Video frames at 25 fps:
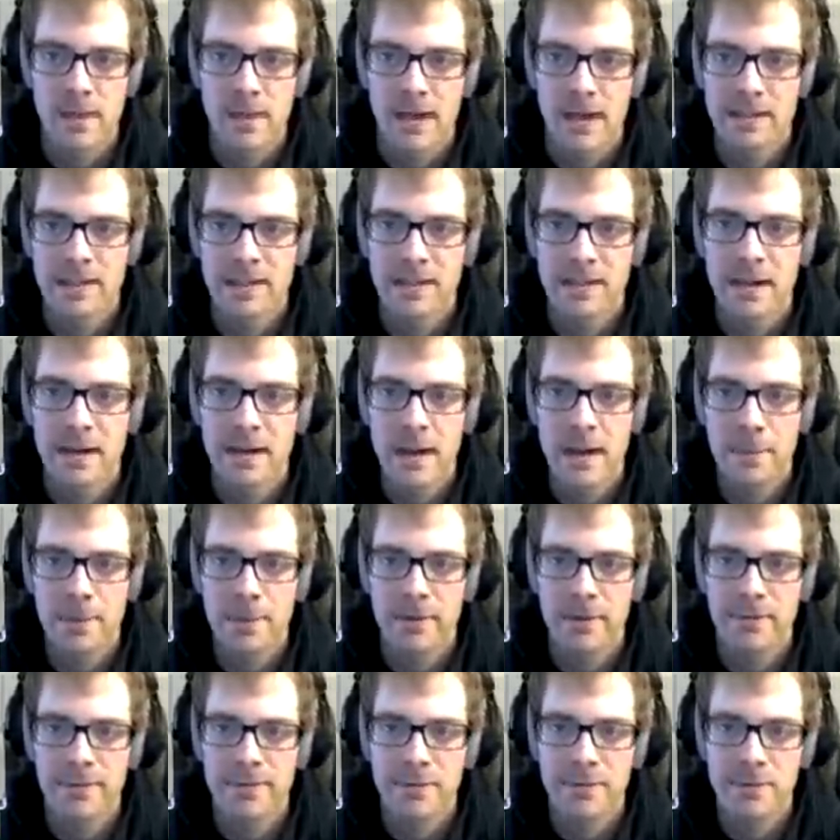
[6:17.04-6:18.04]
I did end up
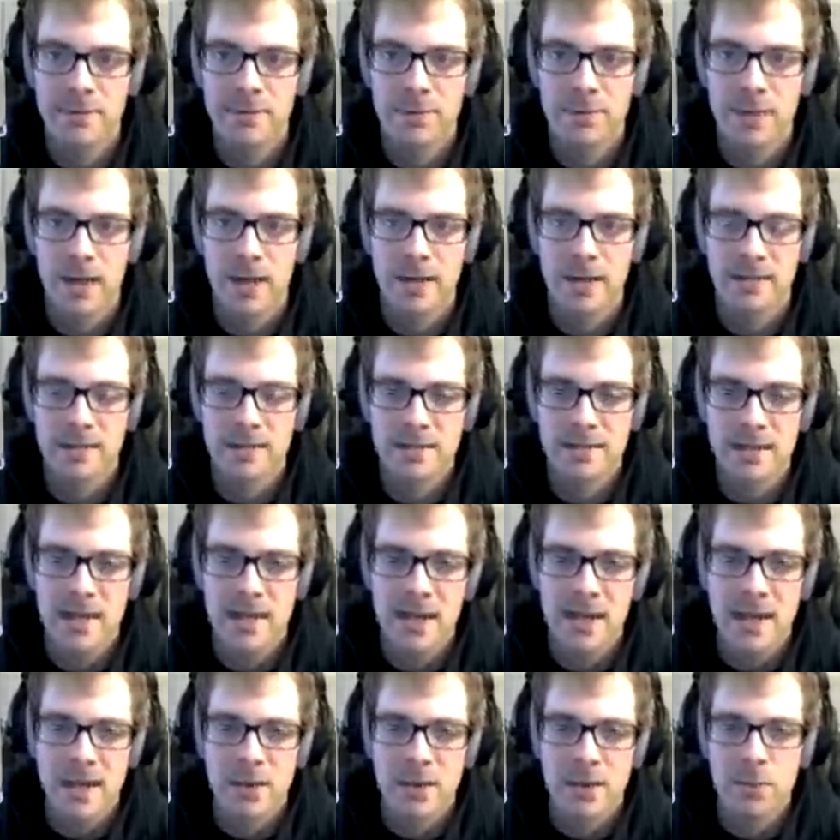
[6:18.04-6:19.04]
in first place
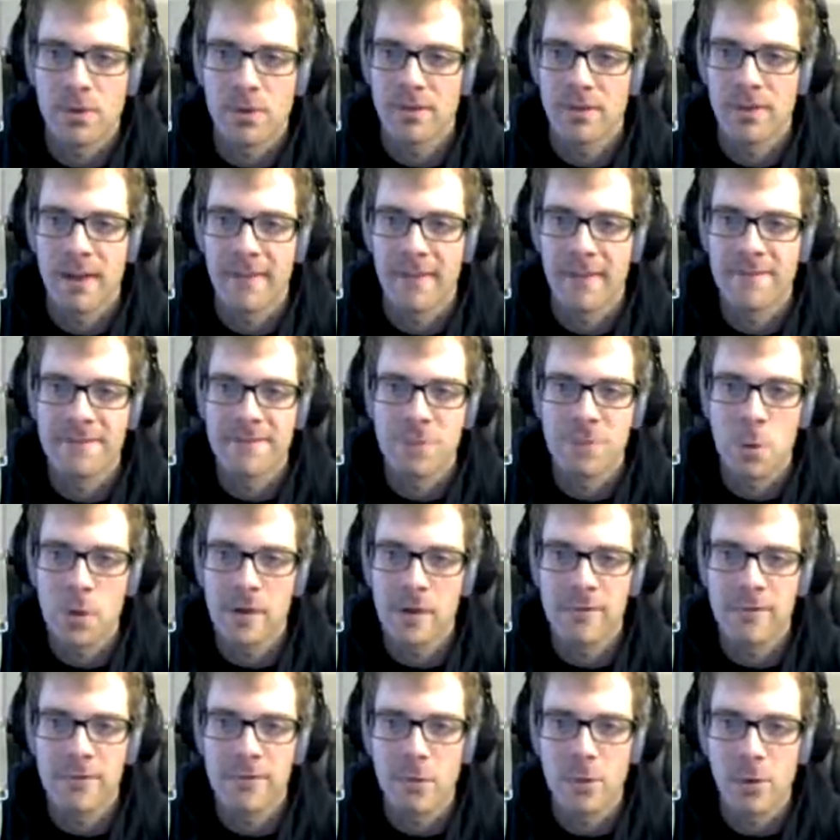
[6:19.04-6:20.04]
with like
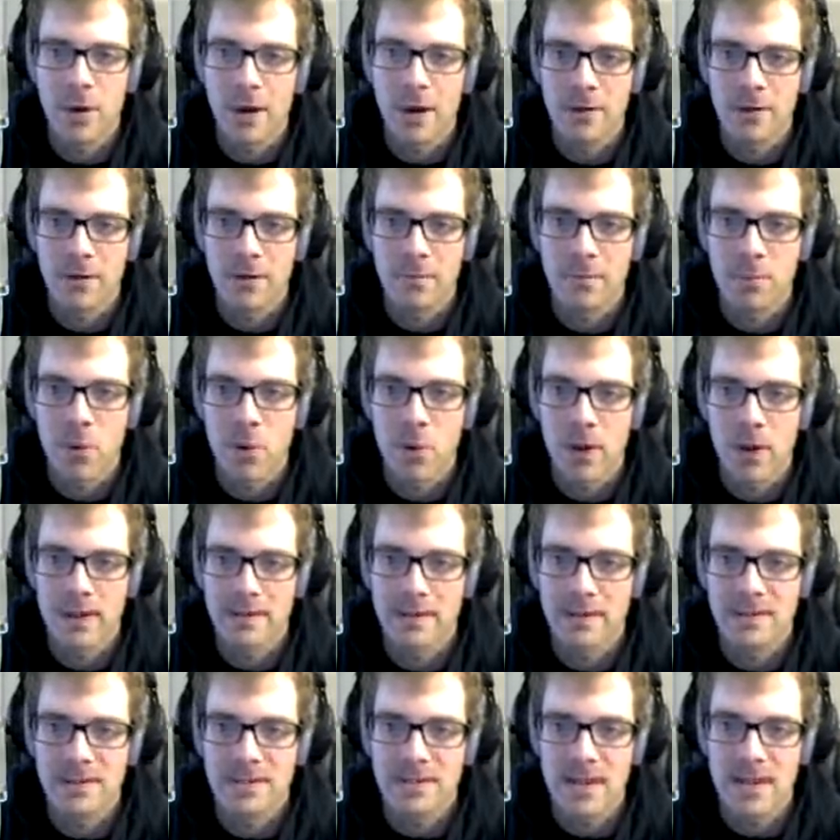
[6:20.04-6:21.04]
4,400
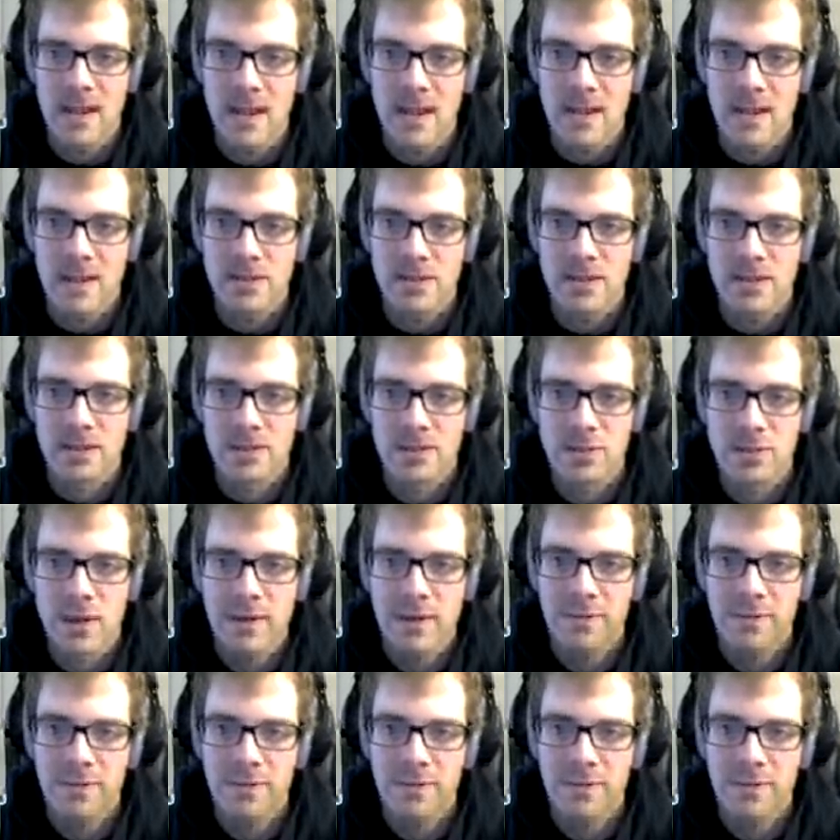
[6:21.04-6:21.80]
points. So I was trying to